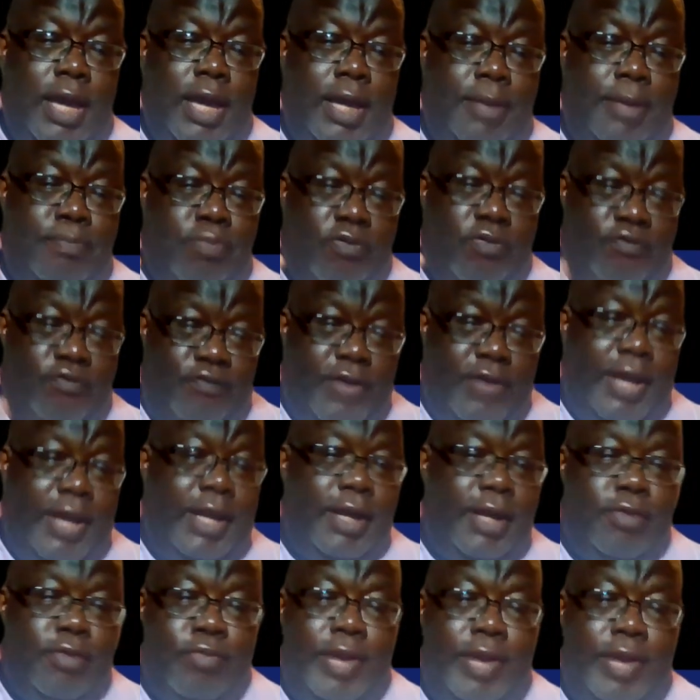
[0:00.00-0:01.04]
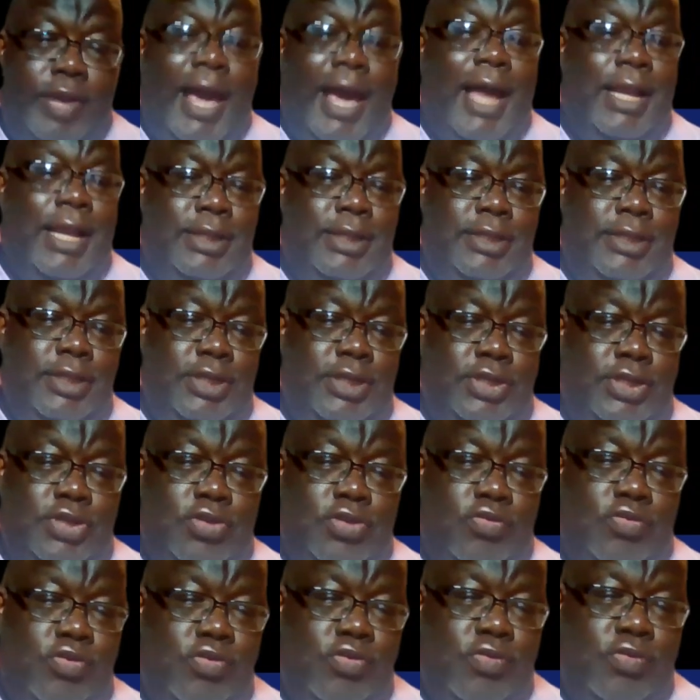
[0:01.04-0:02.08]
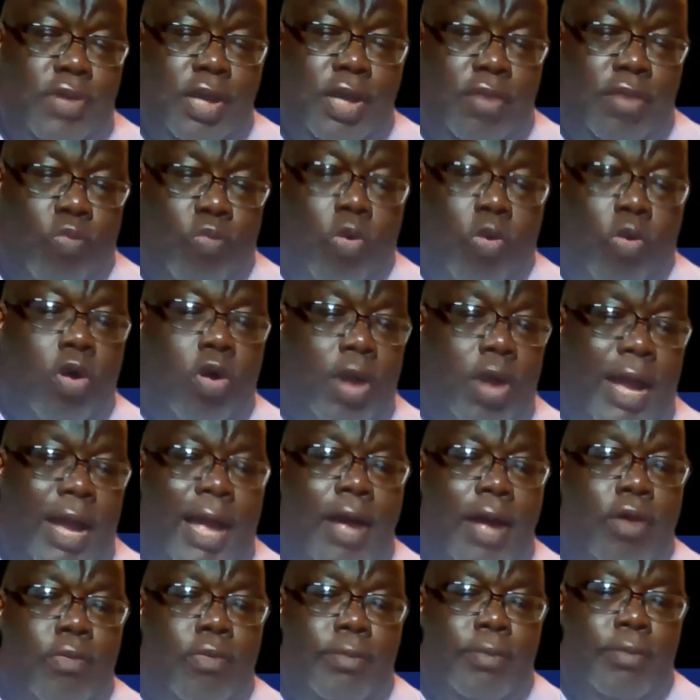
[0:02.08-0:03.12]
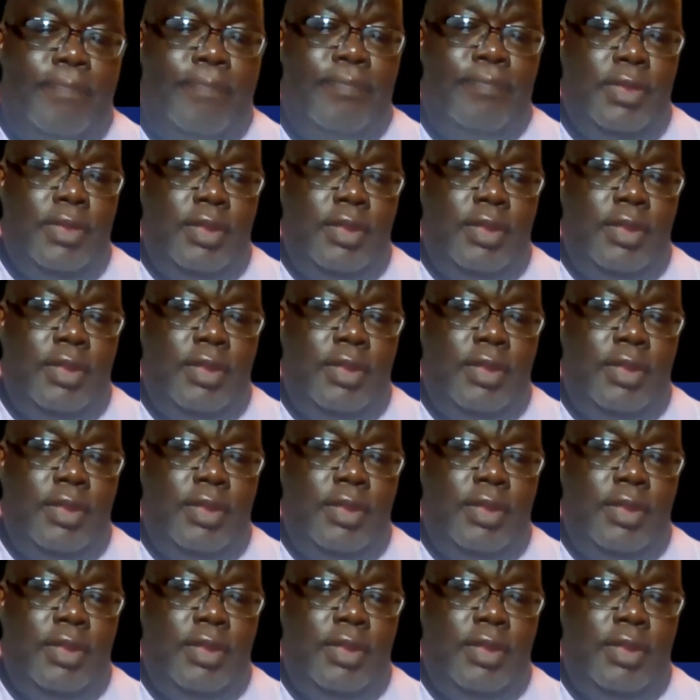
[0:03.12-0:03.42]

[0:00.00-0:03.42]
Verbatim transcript: a prophetic reality so you can walk out